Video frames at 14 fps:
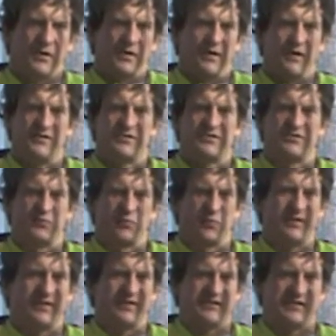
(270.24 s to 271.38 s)
Now this has
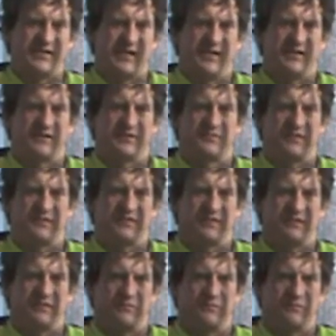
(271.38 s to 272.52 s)
really changed with
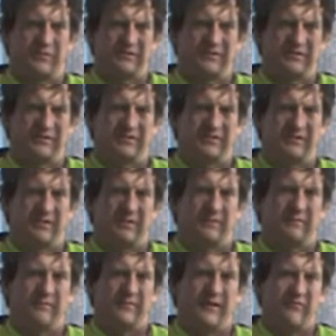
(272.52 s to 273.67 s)
these
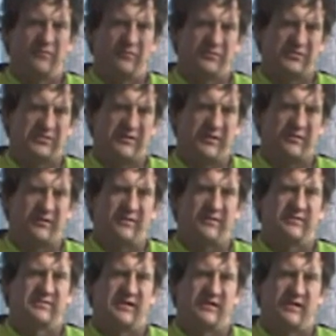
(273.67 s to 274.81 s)

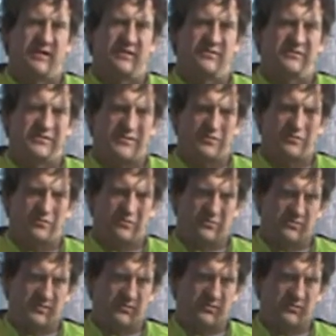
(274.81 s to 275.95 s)
evolutionary technologies that
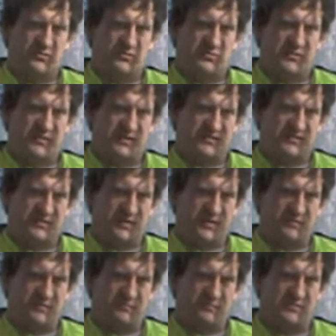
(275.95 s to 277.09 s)
Oracle's introduced with
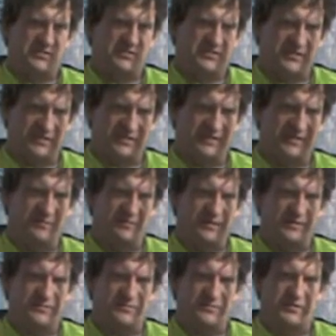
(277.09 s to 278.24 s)
Exadata, which is a
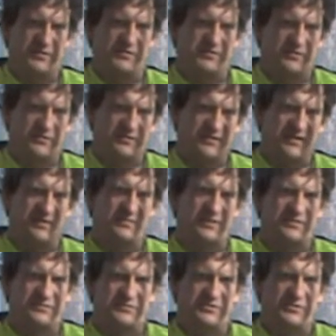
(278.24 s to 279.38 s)
database, pre-engineered
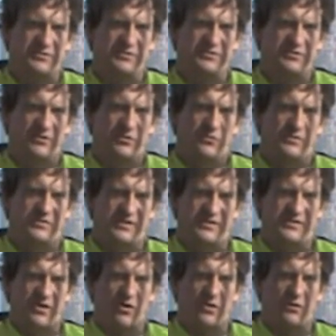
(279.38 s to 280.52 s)
database machine, which
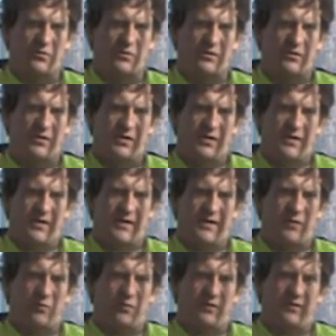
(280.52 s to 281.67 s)
has hardware,
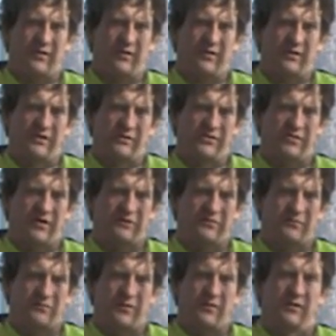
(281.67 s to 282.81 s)
networking,
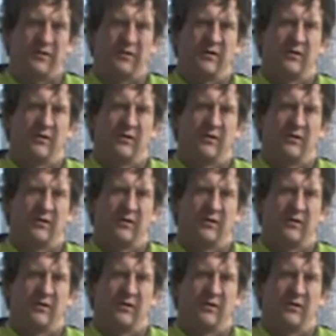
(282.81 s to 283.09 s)
software,